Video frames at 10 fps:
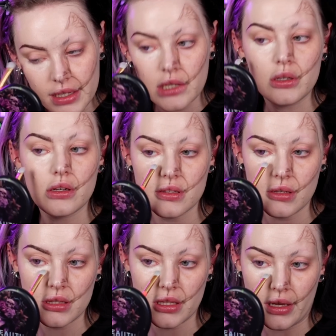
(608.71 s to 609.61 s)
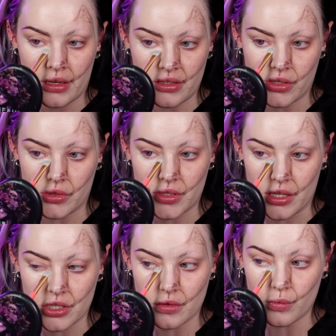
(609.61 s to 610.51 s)
Now, alongside their
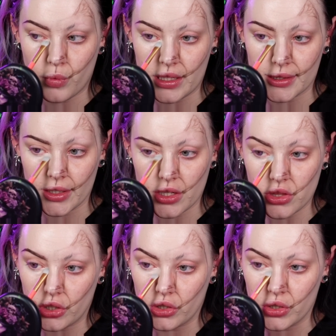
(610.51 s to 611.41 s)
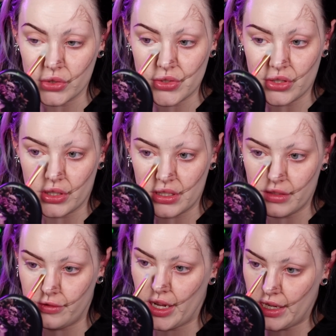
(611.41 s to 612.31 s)
association with, like, the gods and
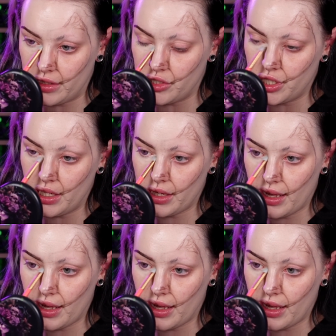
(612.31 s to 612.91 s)
divine energy,